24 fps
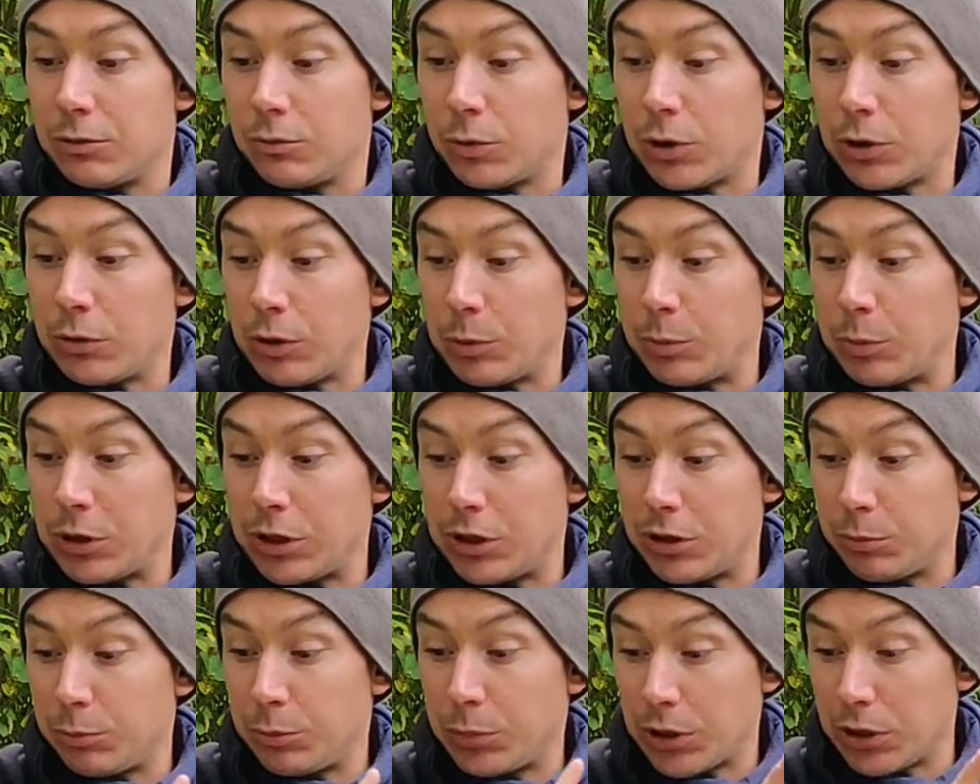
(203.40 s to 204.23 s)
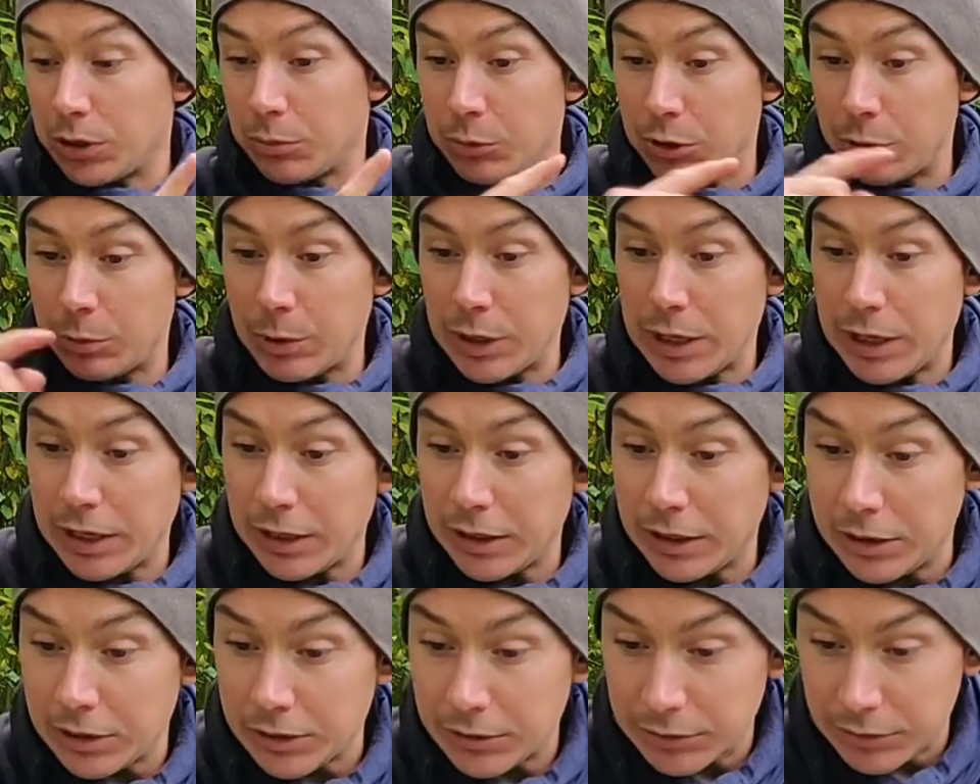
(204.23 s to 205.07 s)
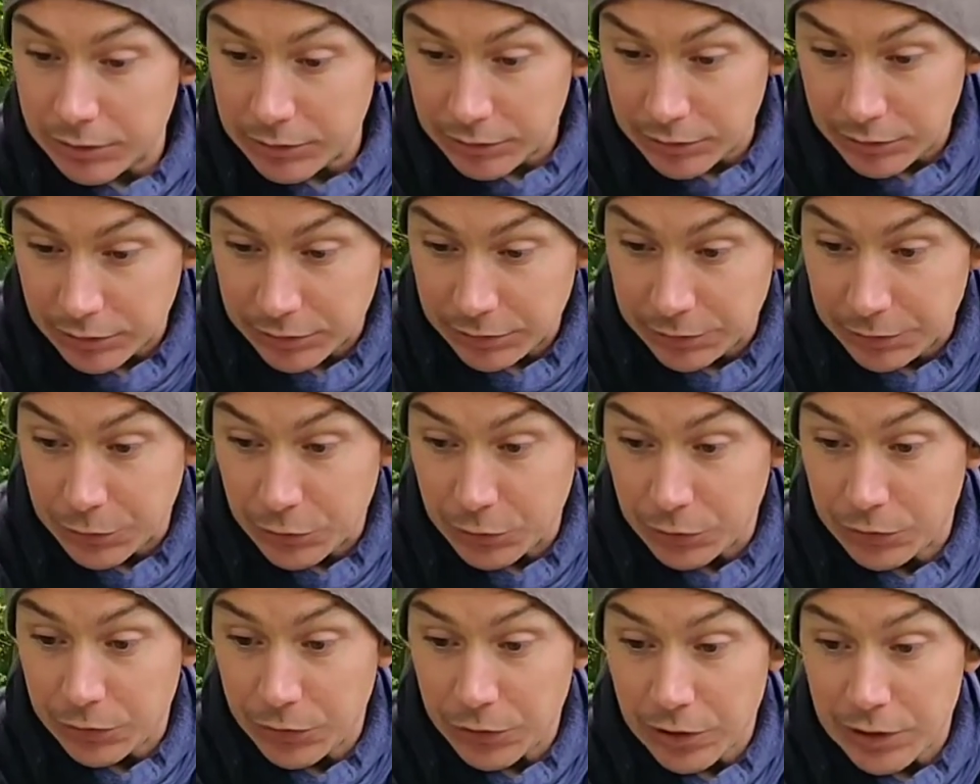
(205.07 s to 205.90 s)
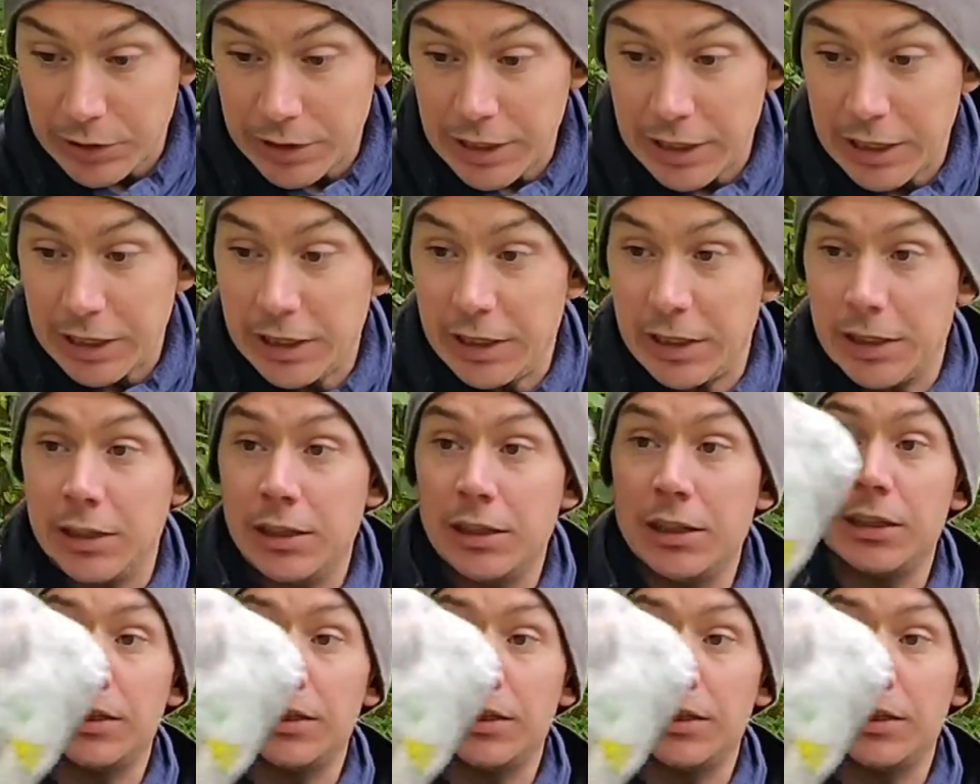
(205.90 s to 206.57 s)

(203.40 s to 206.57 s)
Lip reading: What do I put at the bottom of the bag? Food for the day.